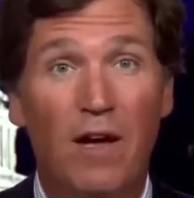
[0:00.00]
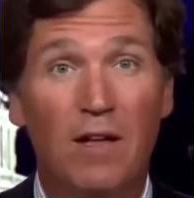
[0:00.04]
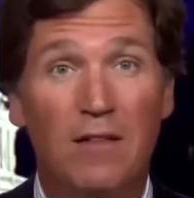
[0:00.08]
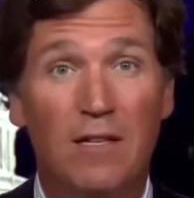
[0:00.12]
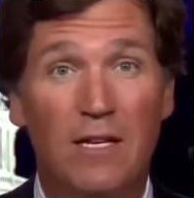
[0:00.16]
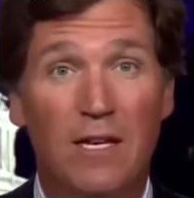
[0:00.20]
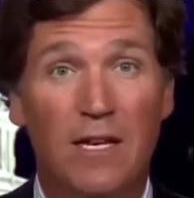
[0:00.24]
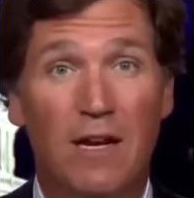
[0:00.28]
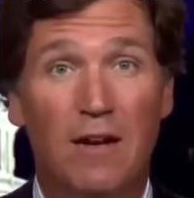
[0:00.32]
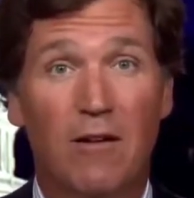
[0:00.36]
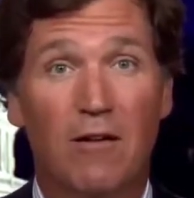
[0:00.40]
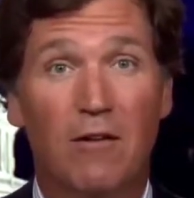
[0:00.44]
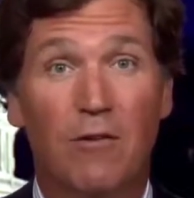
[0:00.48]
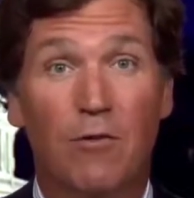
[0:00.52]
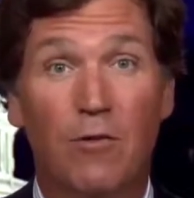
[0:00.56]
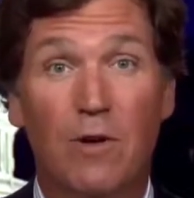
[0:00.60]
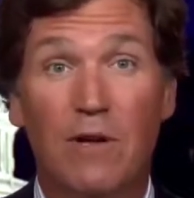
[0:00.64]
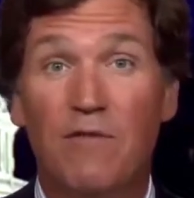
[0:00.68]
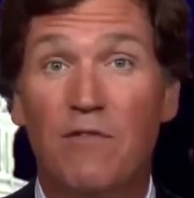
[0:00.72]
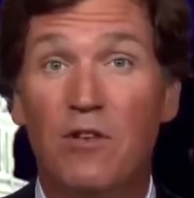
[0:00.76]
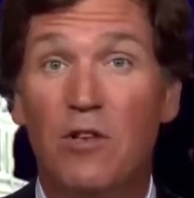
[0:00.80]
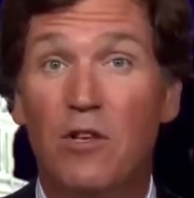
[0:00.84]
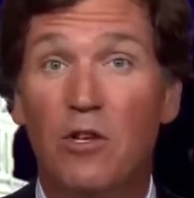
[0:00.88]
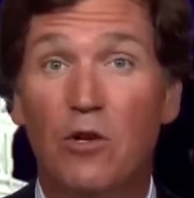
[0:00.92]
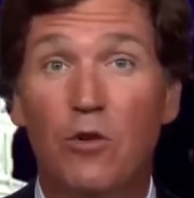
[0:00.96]
on the air or
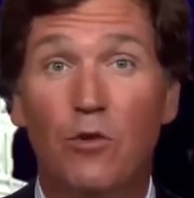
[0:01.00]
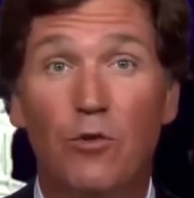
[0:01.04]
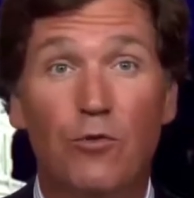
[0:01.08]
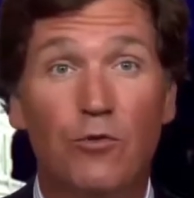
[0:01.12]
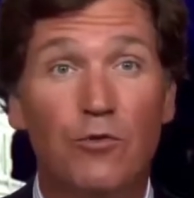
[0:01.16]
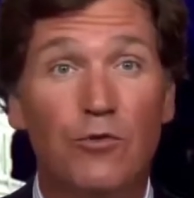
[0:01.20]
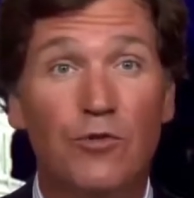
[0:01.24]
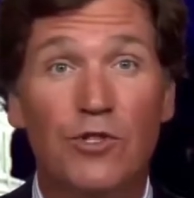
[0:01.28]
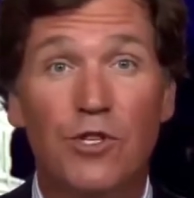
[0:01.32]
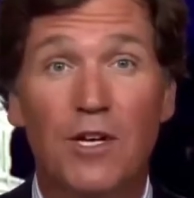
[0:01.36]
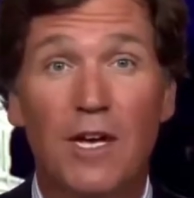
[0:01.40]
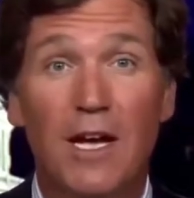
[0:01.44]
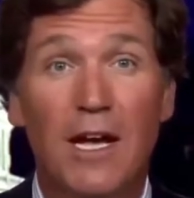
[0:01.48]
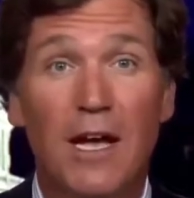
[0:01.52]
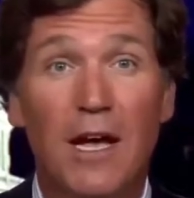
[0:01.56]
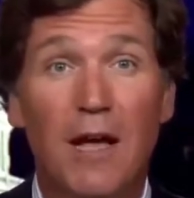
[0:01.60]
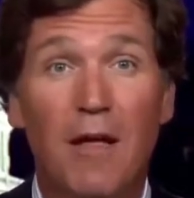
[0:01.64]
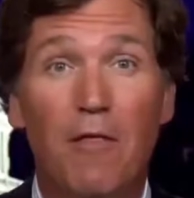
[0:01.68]
even use